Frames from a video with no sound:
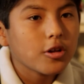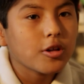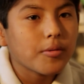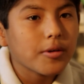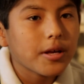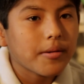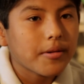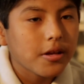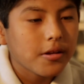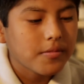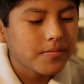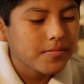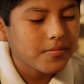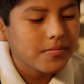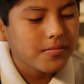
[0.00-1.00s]
open it today.
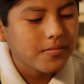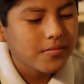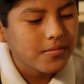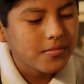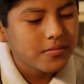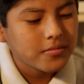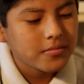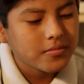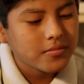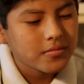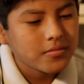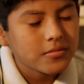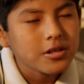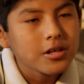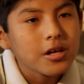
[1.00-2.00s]

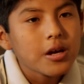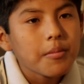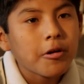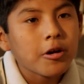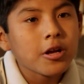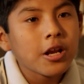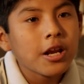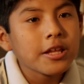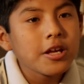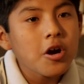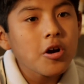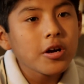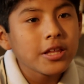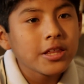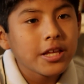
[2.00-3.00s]
Why? Because I
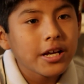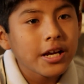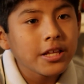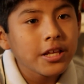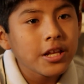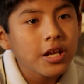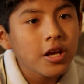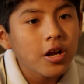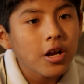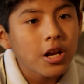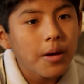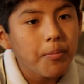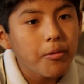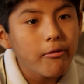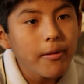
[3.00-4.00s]
have to give my teacher the
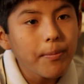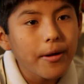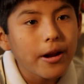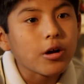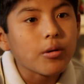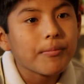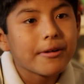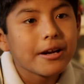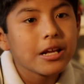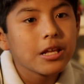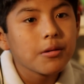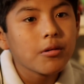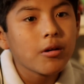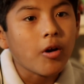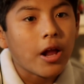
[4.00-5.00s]
money to buy the
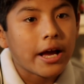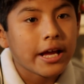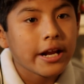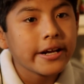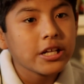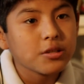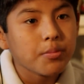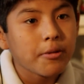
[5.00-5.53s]
books so we can